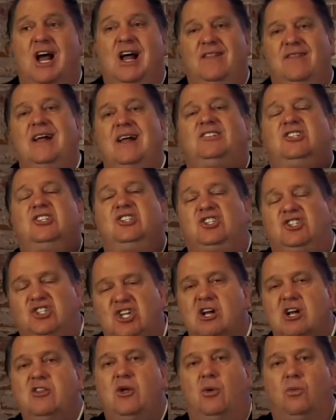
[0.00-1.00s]
They actually
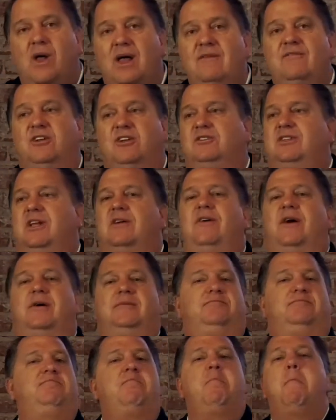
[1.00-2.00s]
share in the revenues of a
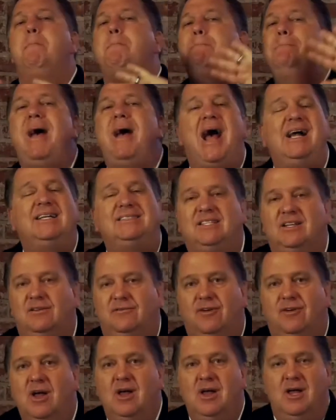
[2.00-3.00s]
massive